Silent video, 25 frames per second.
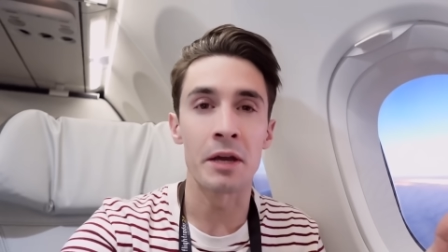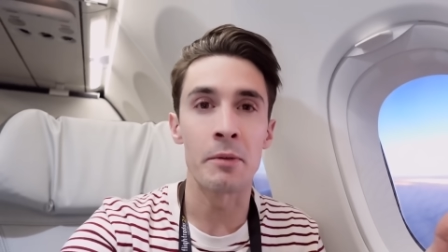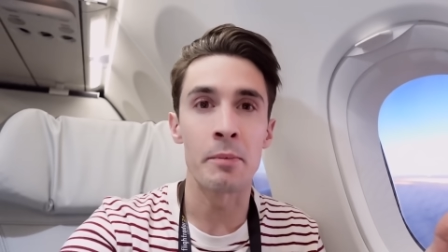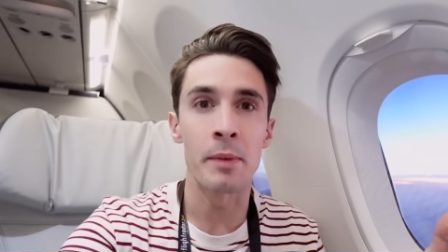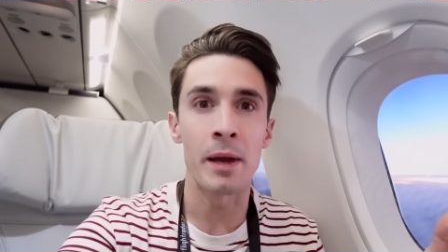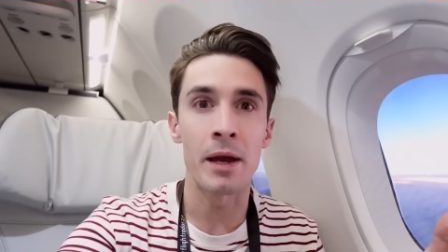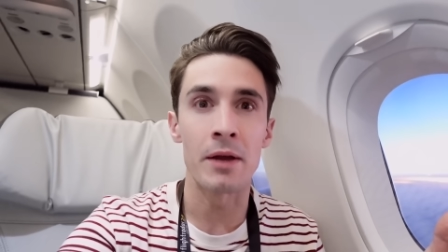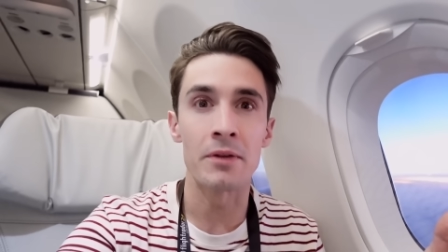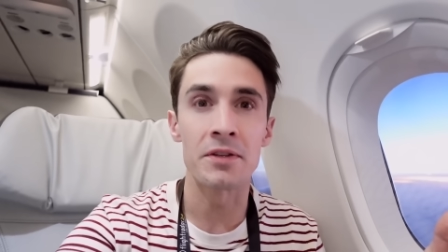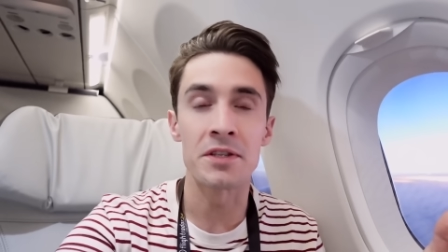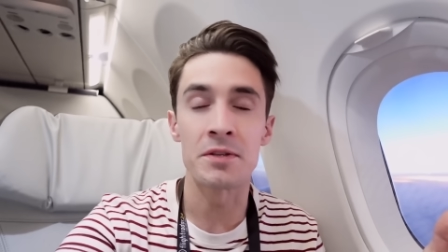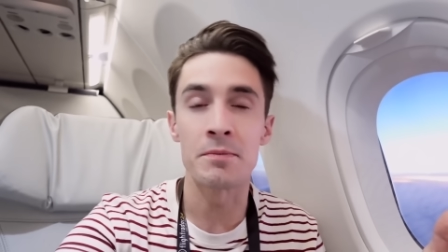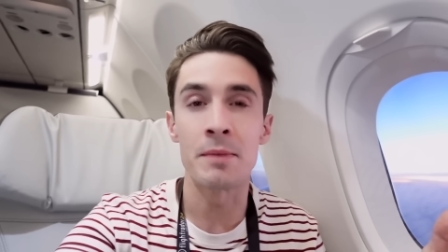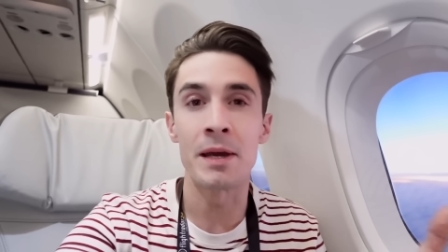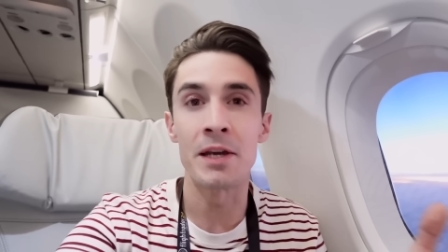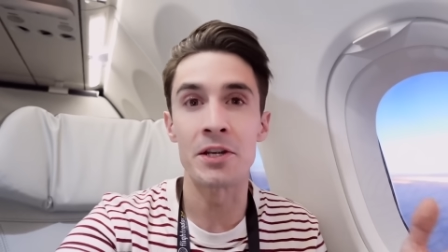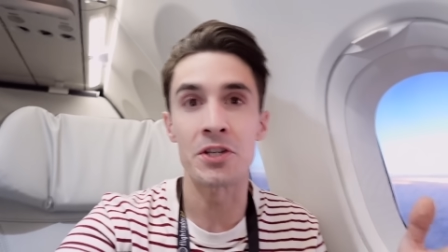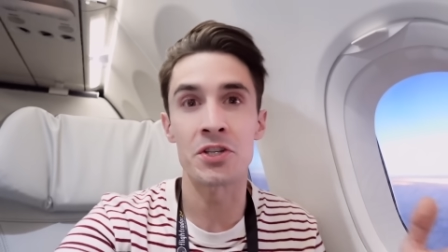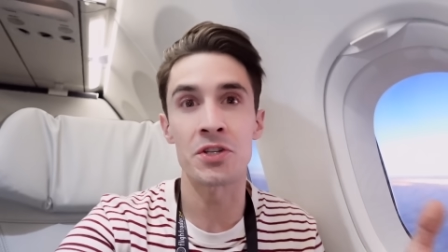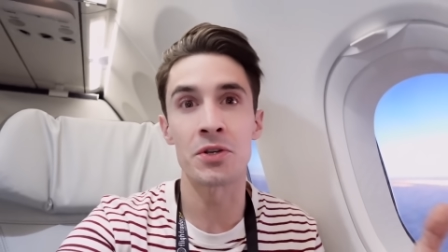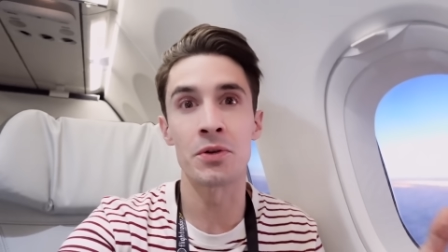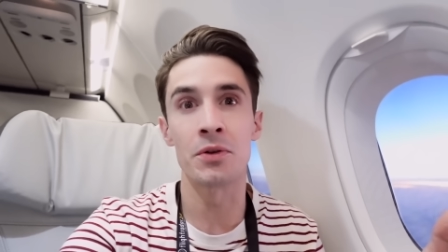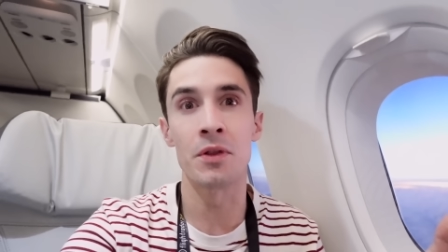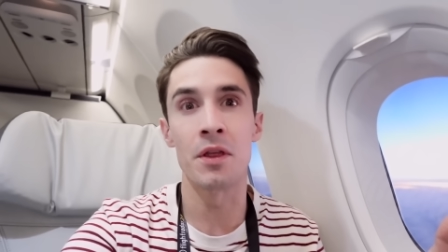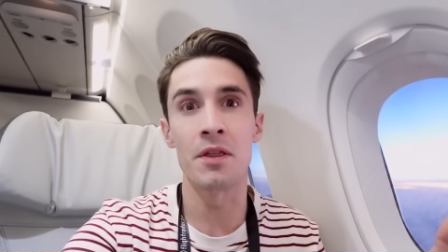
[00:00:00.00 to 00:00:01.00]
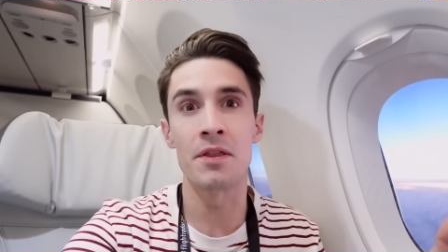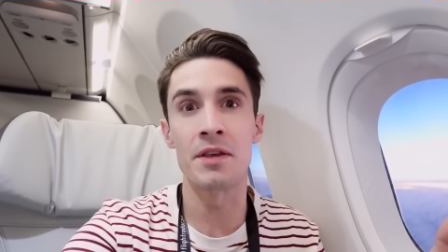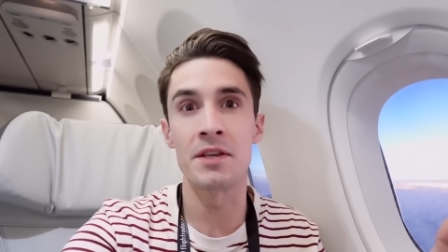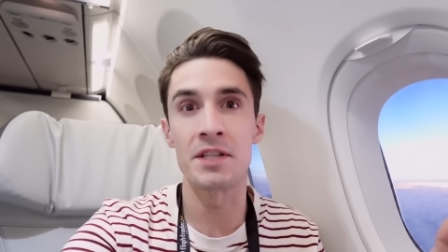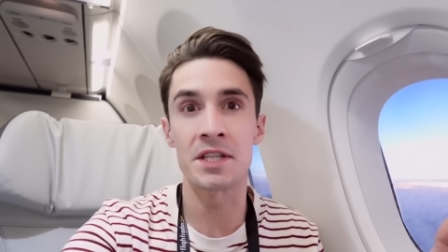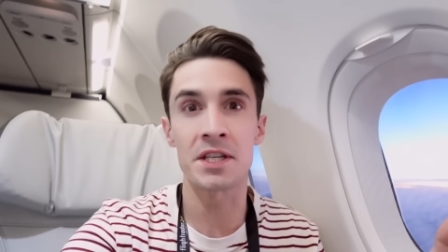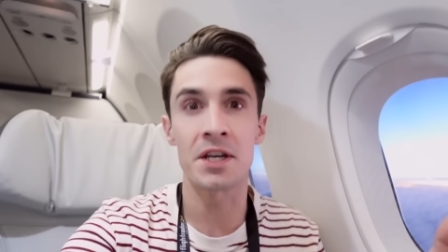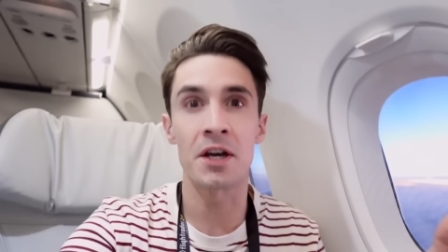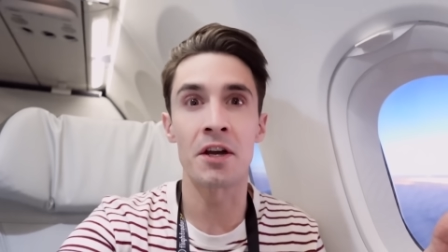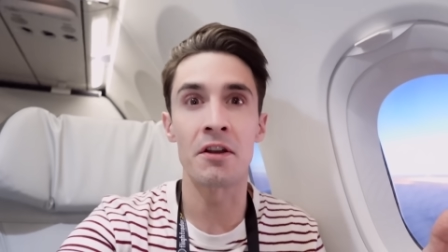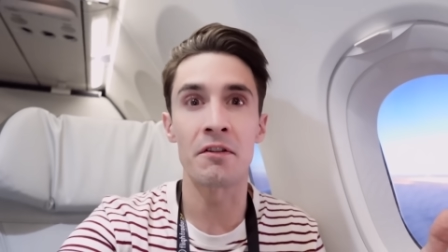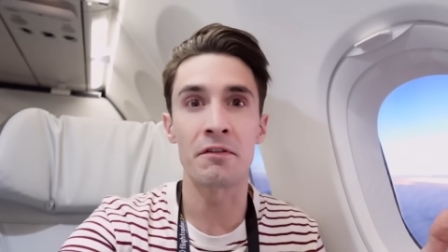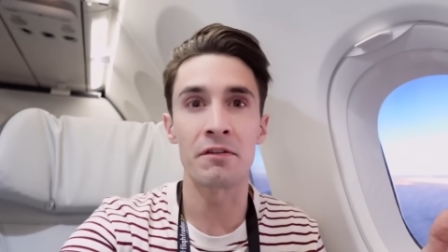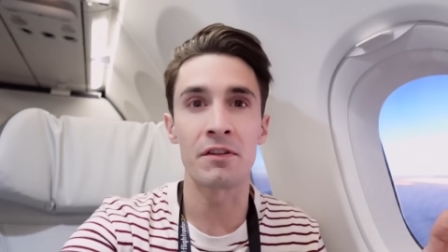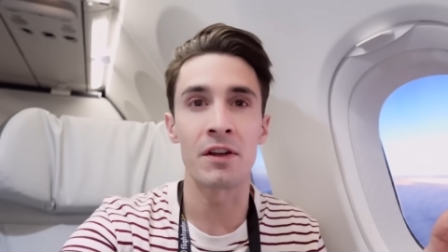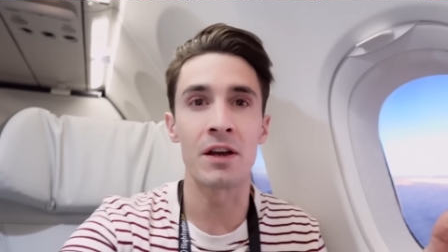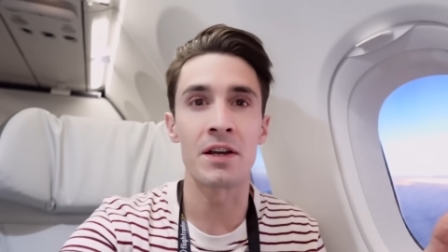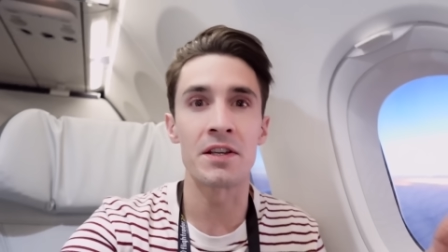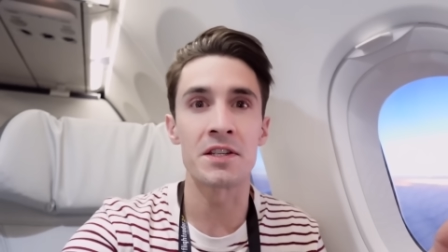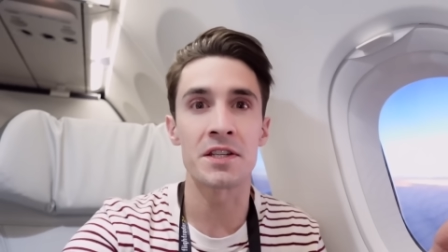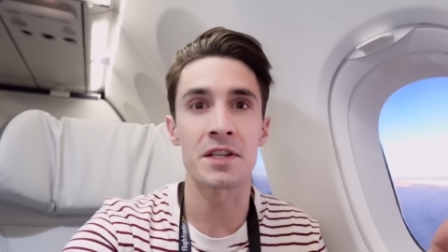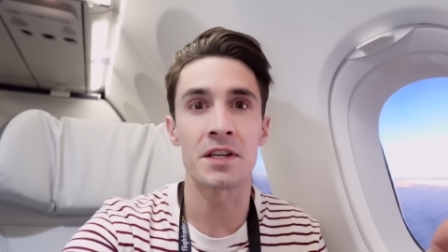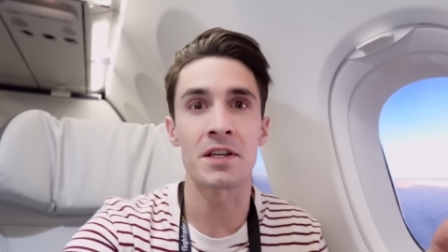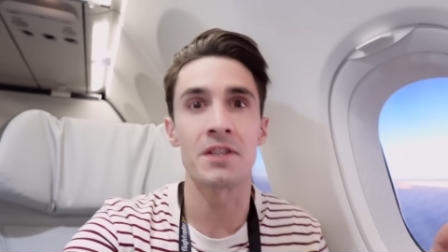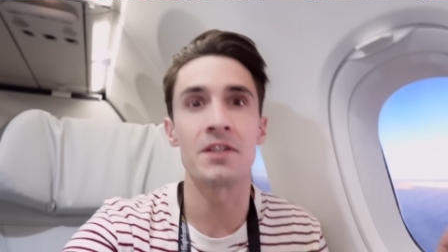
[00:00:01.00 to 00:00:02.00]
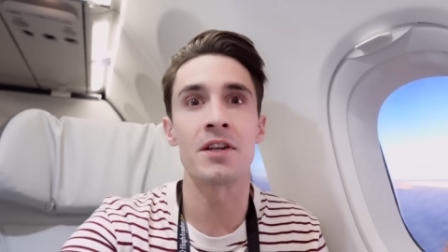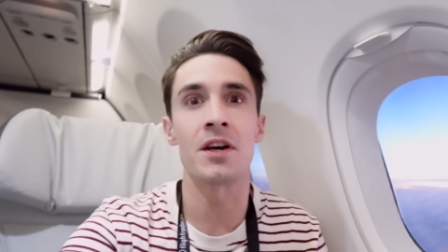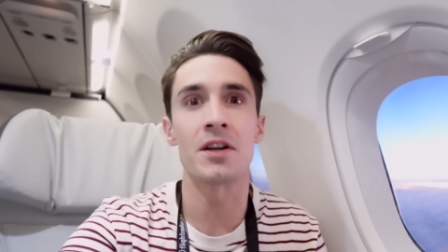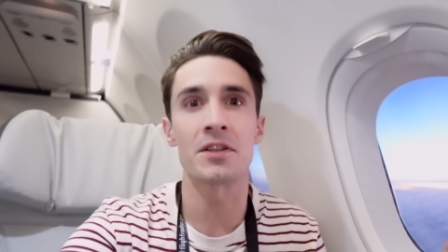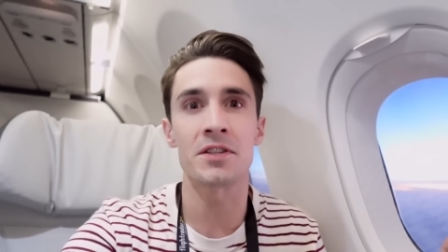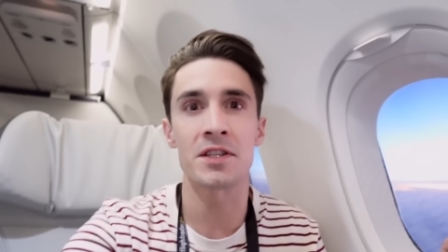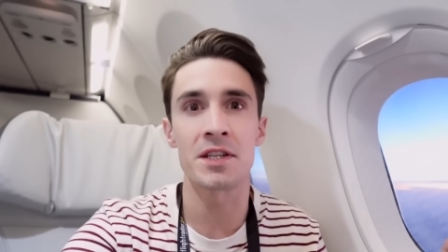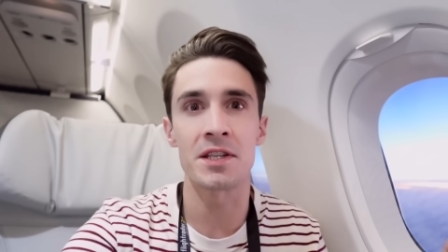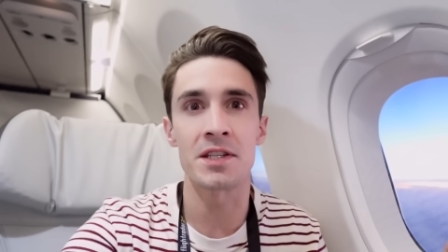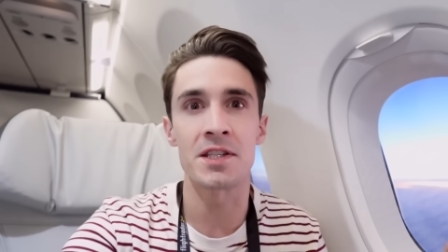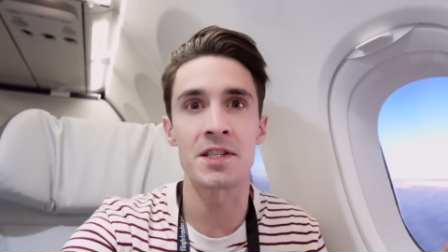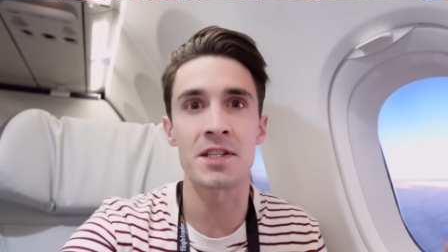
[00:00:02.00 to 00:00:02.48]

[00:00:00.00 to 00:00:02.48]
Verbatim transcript: about to make sure that these kind of flights are conducted